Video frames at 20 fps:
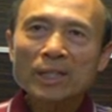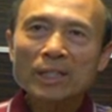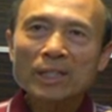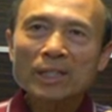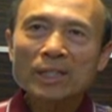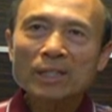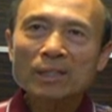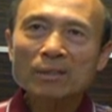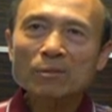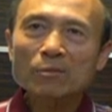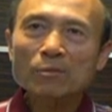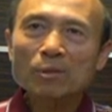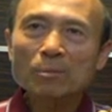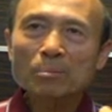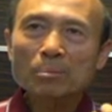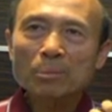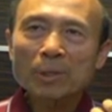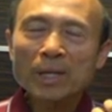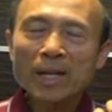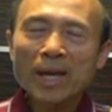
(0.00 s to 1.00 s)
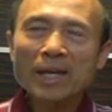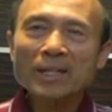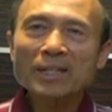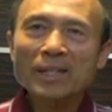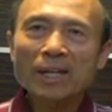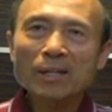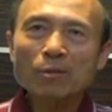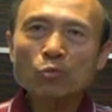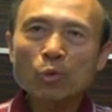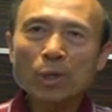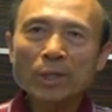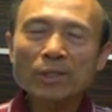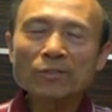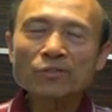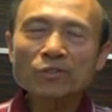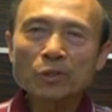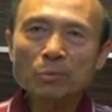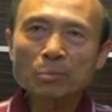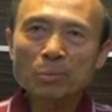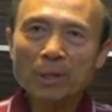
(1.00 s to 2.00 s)
he planned a
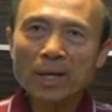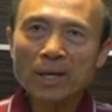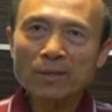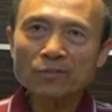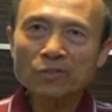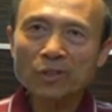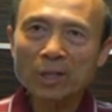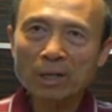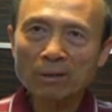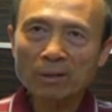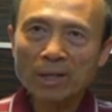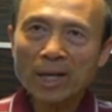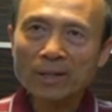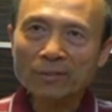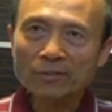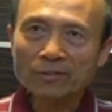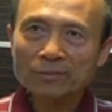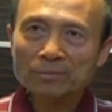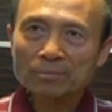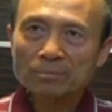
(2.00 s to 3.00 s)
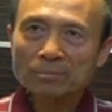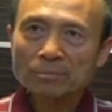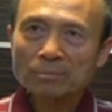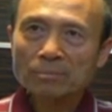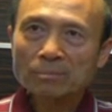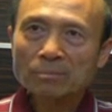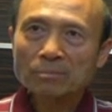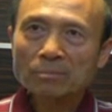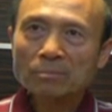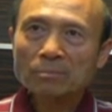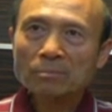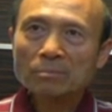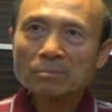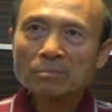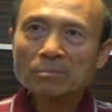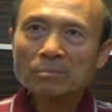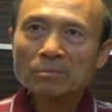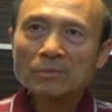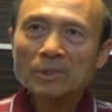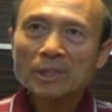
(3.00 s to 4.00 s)
wonderful plan for our life.
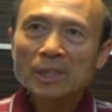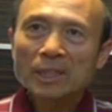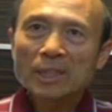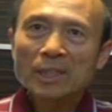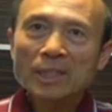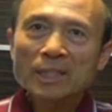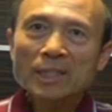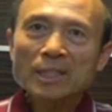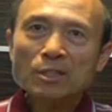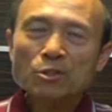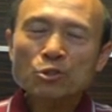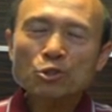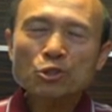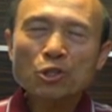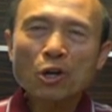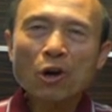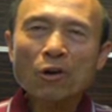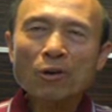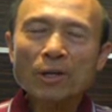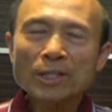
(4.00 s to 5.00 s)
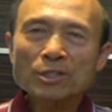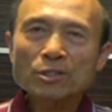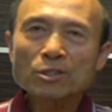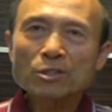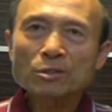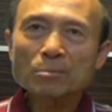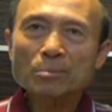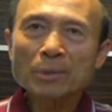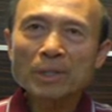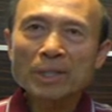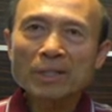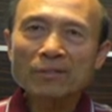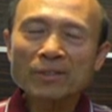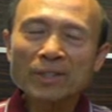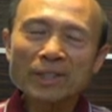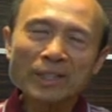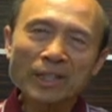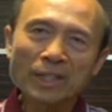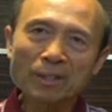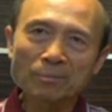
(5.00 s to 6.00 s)
He draws us to believe
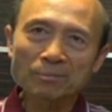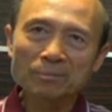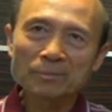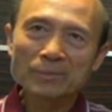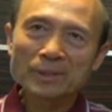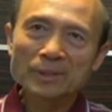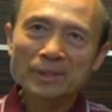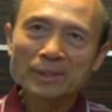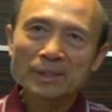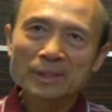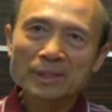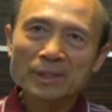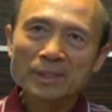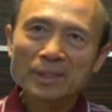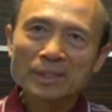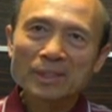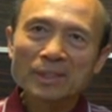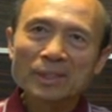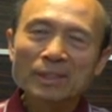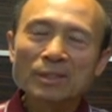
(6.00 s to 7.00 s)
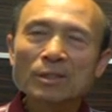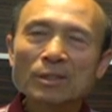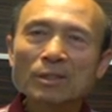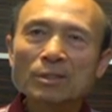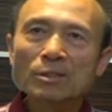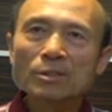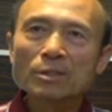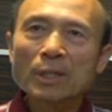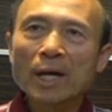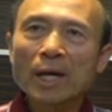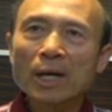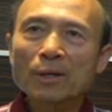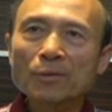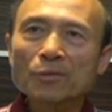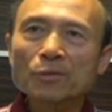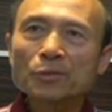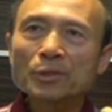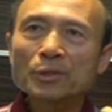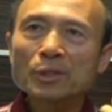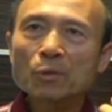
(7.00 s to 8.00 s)
in him uh,
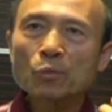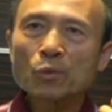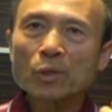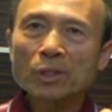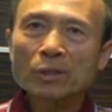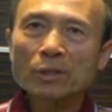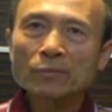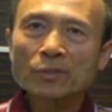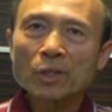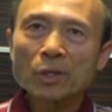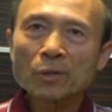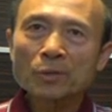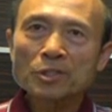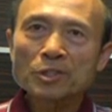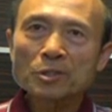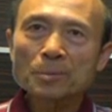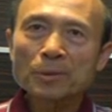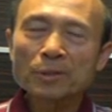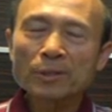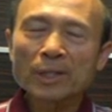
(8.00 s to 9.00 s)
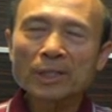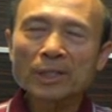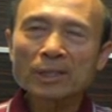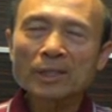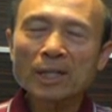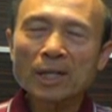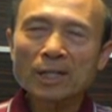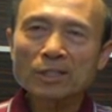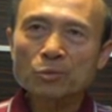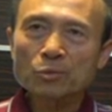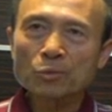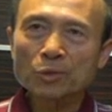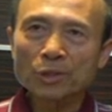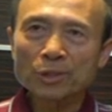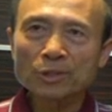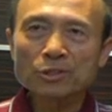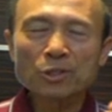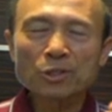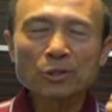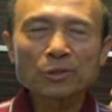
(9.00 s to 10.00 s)
through the work of the Holy Spirit and God's
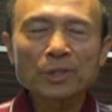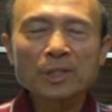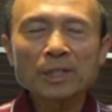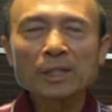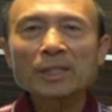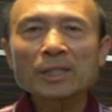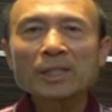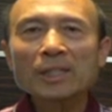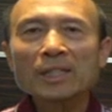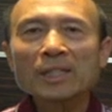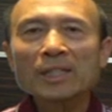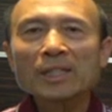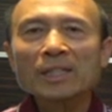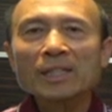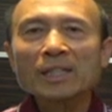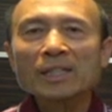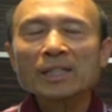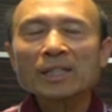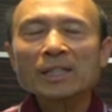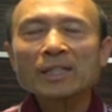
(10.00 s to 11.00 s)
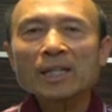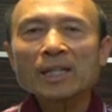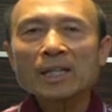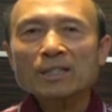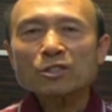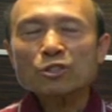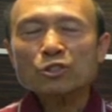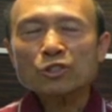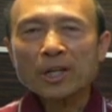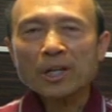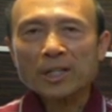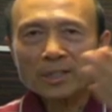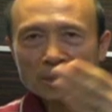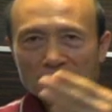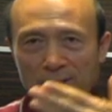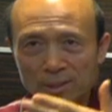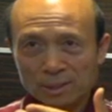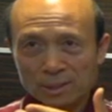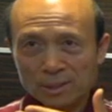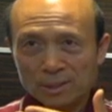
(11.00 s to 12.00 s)
word. So he he attracts
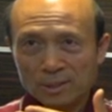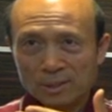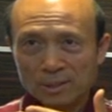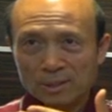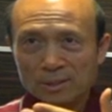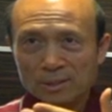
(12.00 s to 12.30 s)
us.